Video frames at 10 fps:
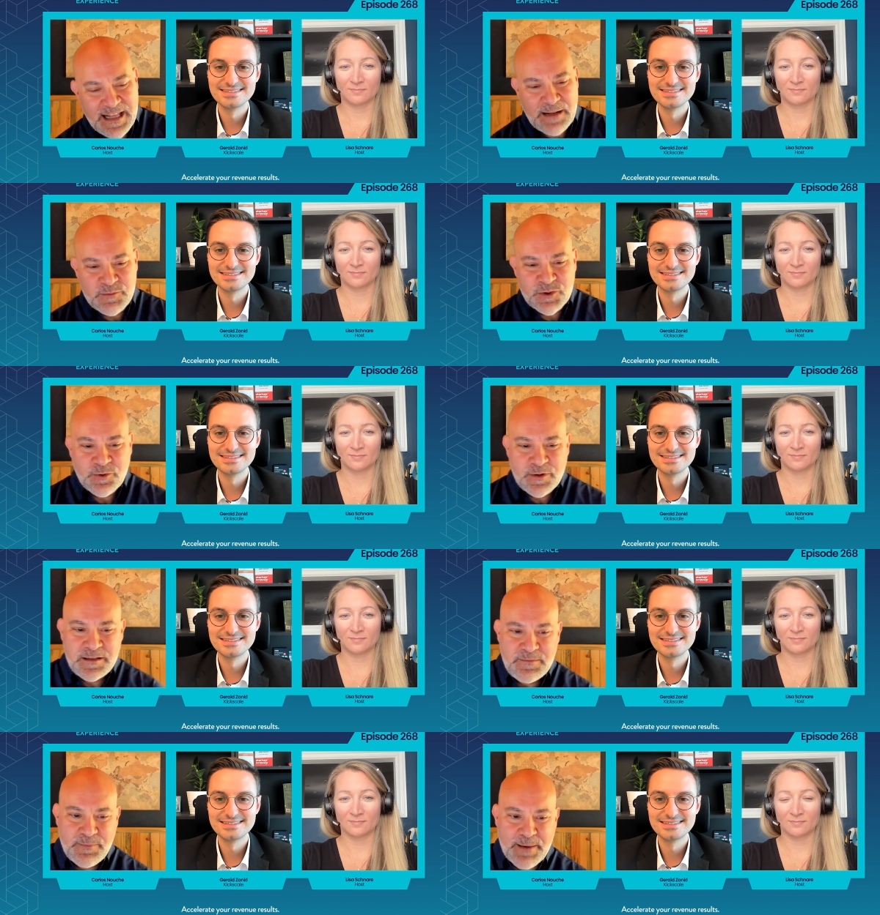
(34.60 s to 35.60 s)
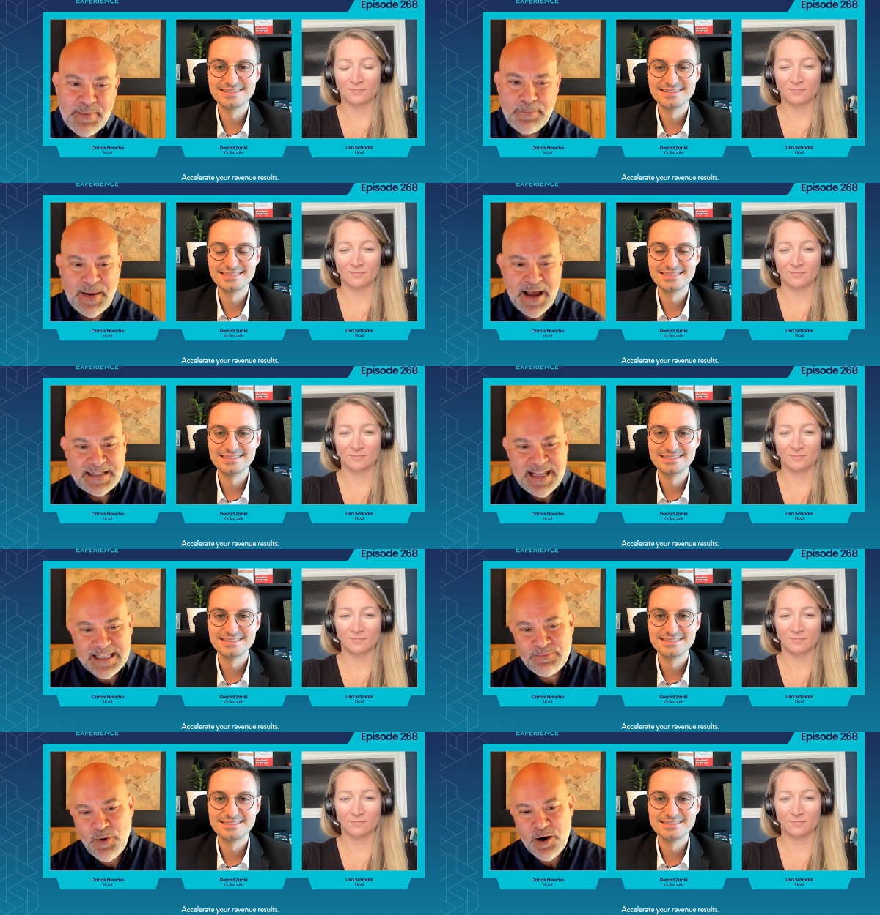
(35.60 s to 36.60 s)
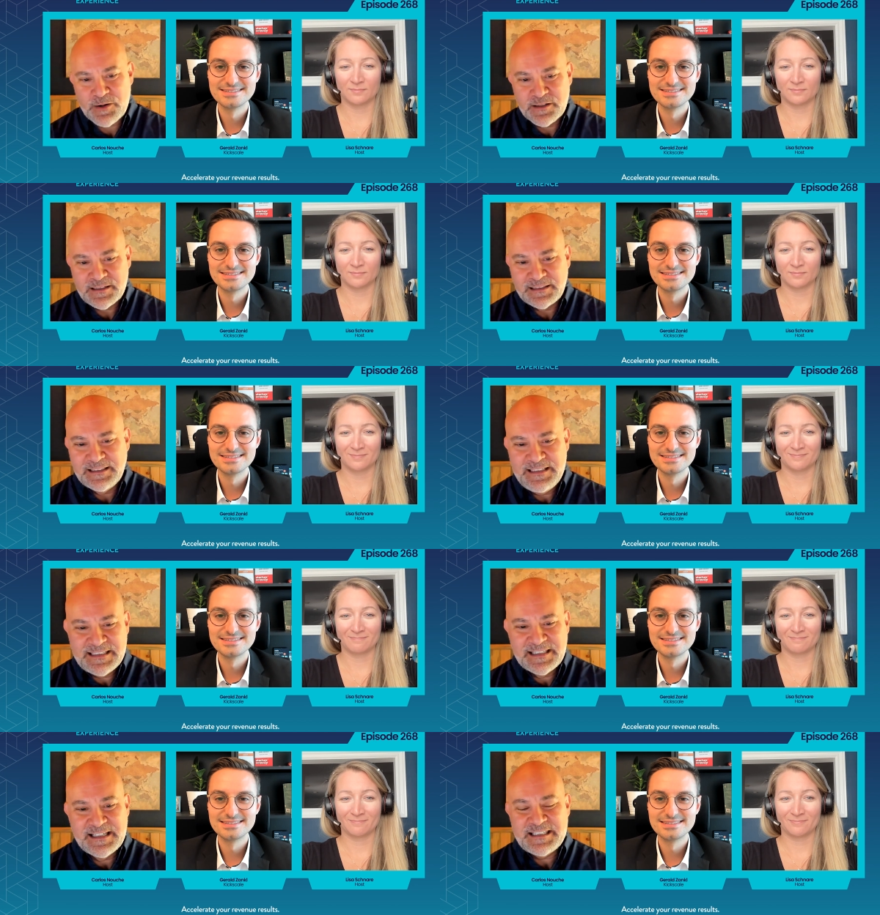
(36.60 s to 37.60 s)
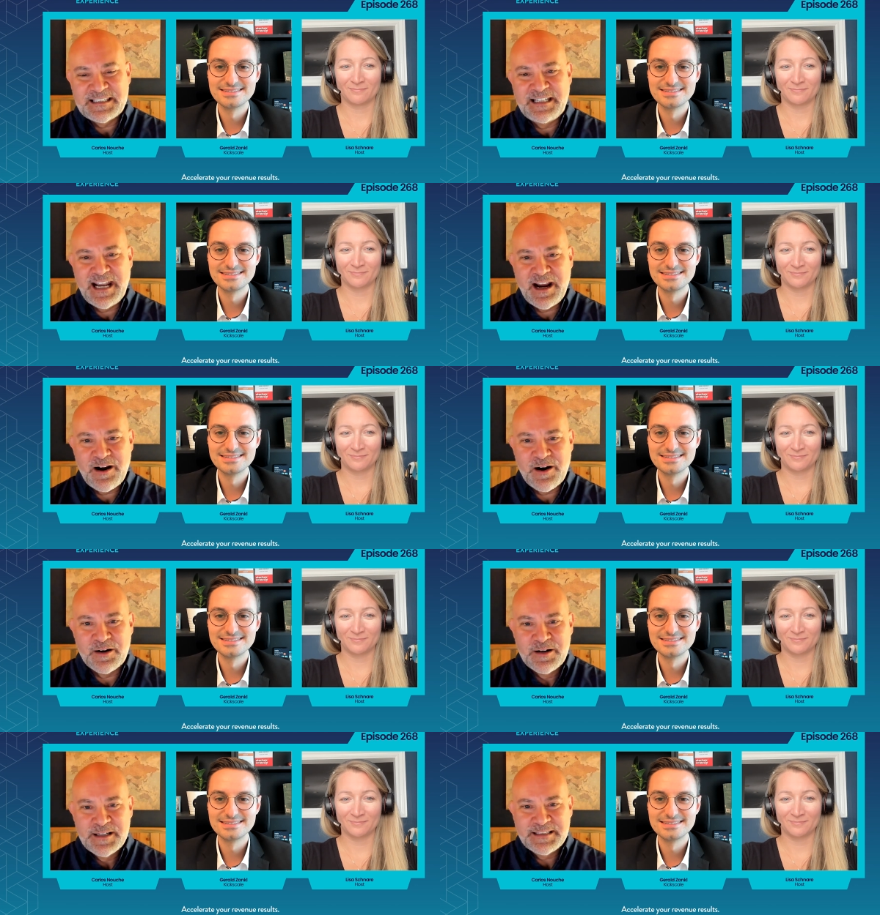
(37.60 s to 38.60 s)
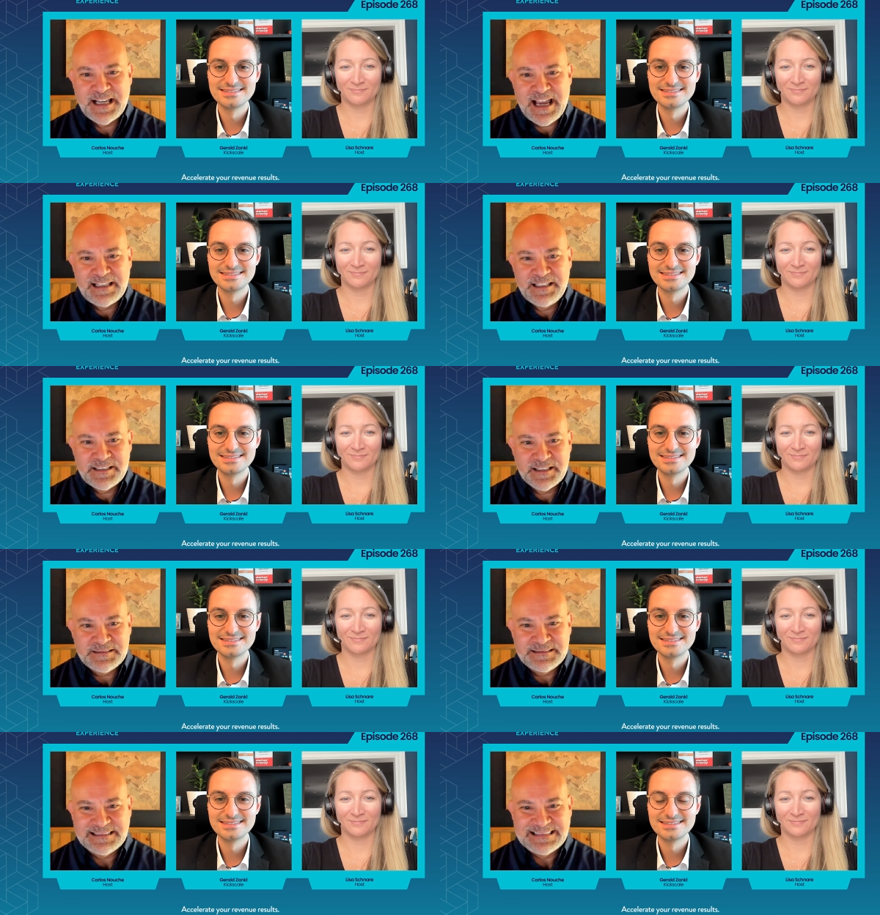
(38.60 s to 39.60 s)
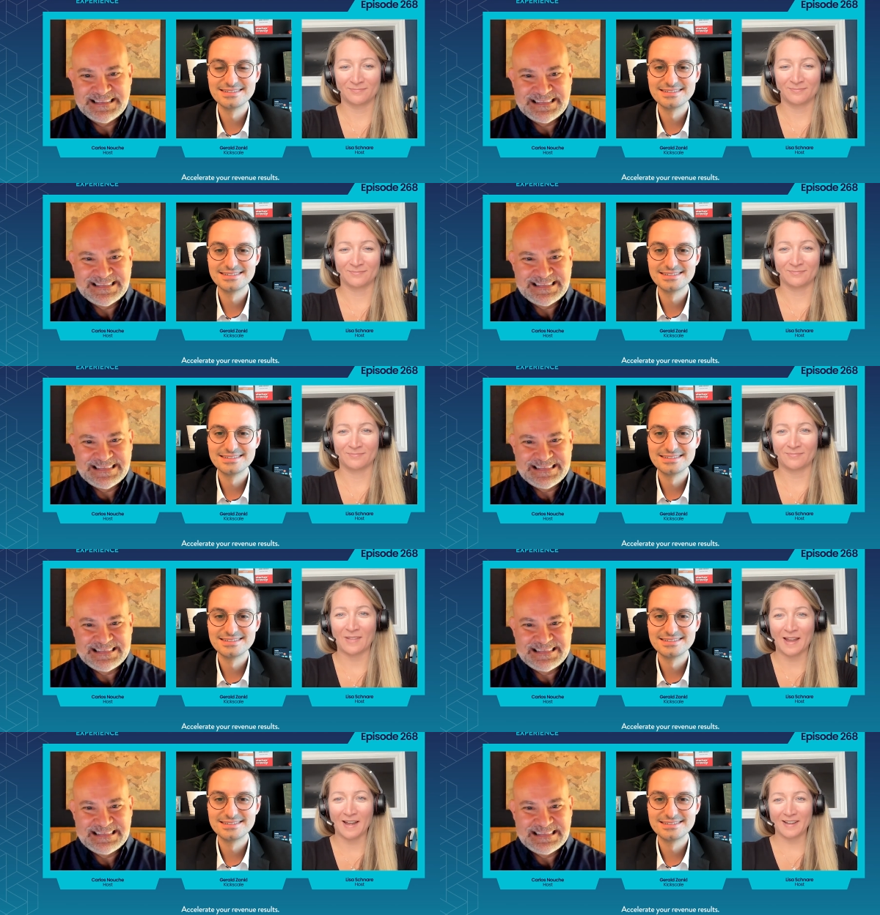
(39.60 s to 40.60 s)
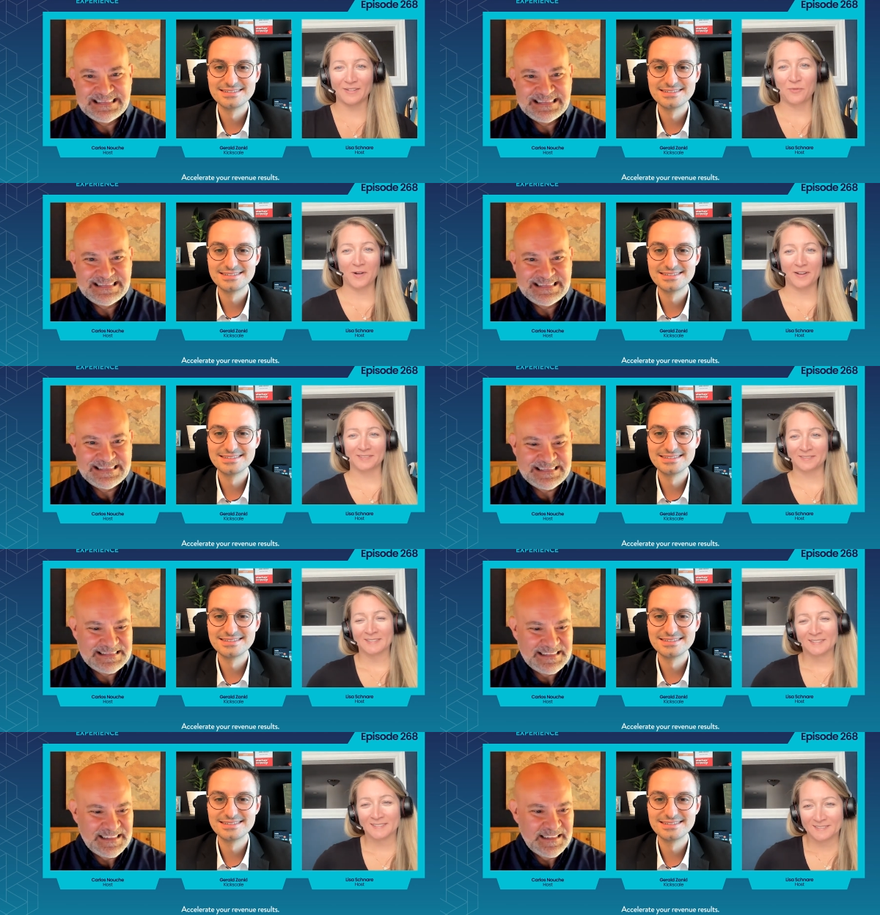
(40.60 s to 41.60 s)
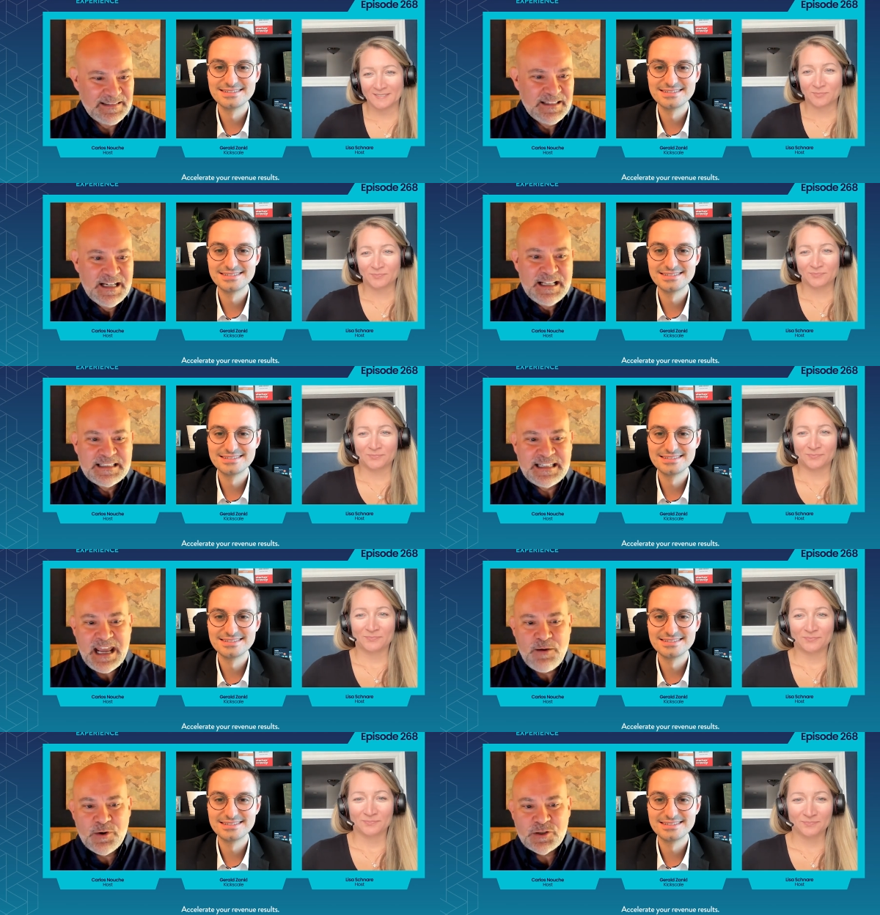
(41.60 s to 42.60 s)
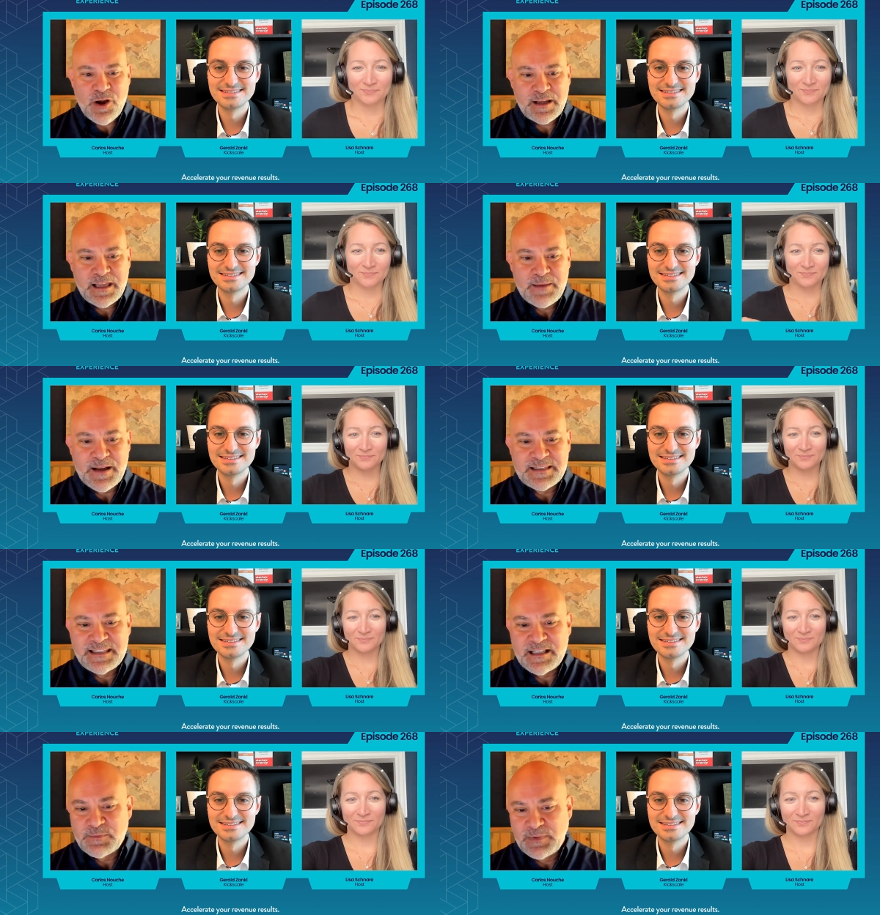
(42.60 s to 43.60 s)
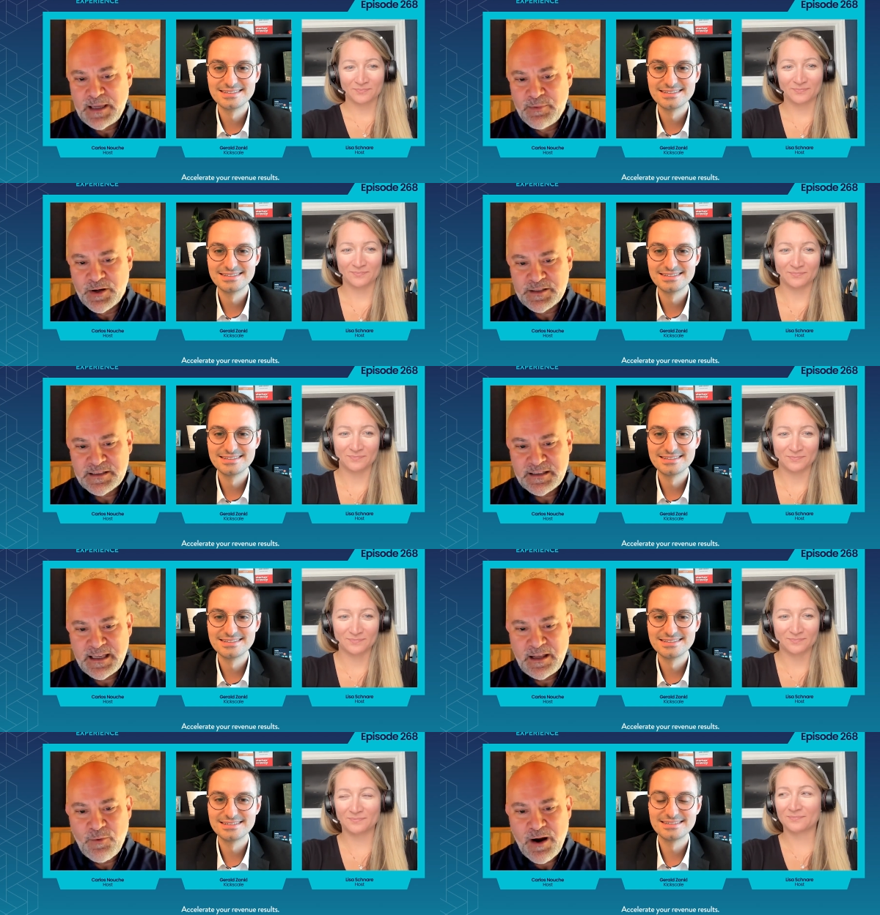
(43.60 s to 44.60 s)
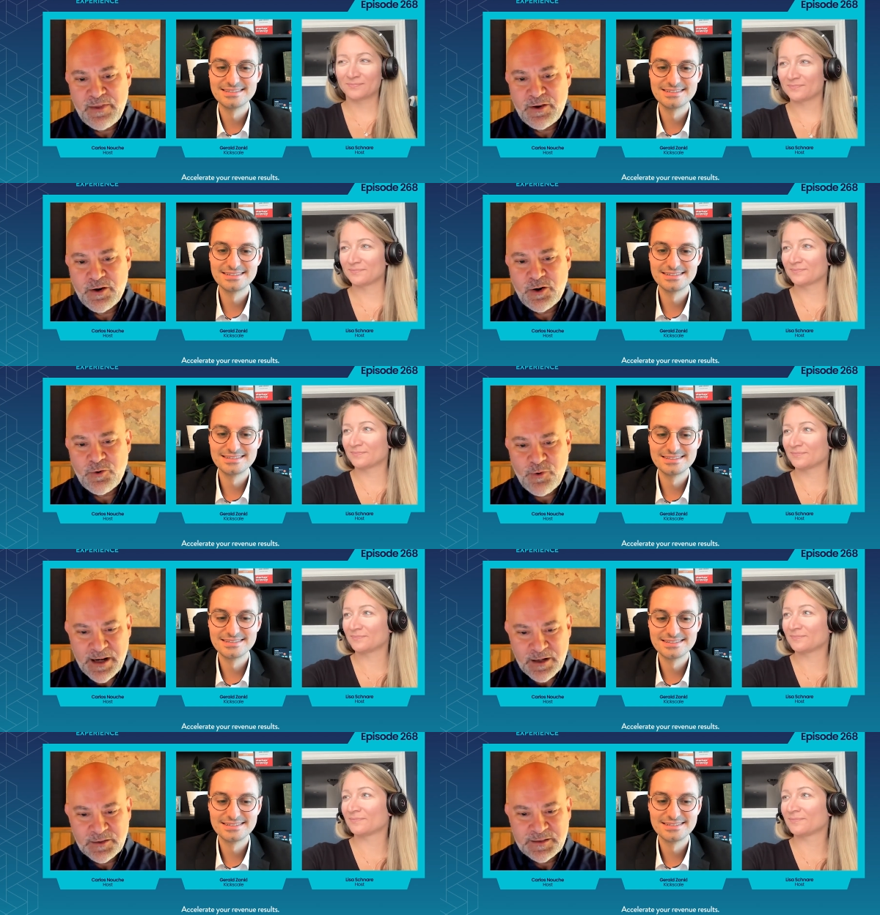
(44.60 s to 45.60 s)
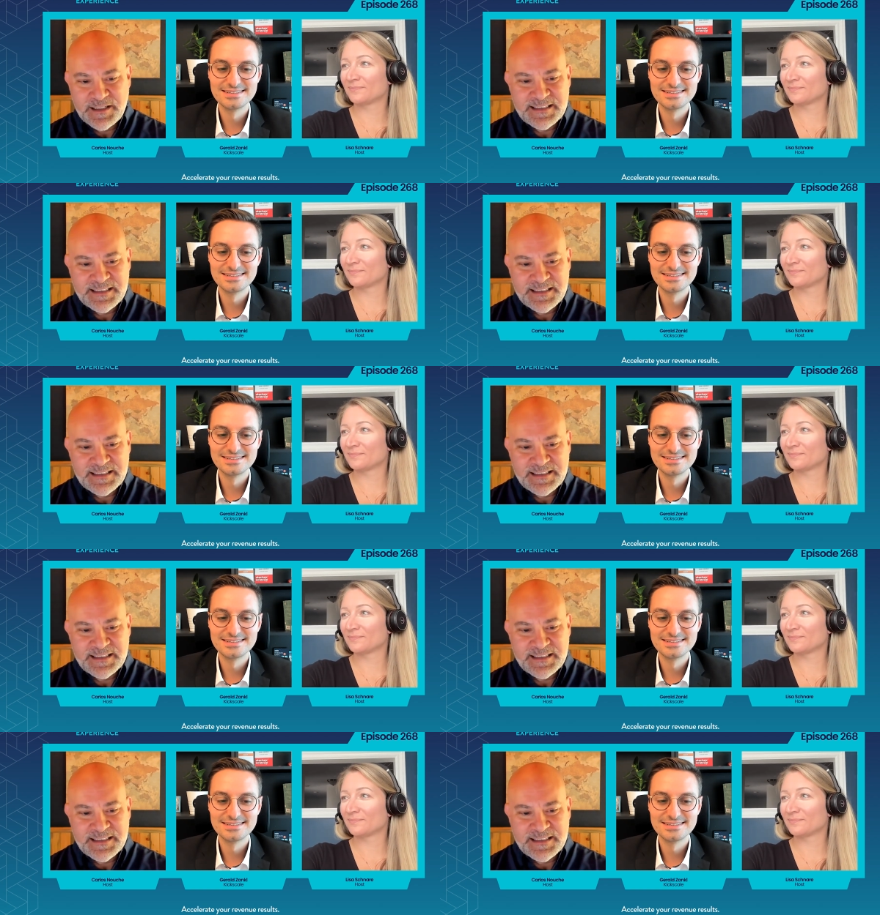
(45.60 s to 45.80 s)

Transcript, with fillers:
Speaker 1: and I'm joined by my podcast partner, Lisa Schnare. Say hi, Lisa.
Speaker 2: Hi, everyone.
Speaker 1: Today, we're talking about sales playbooks and why they are critical to the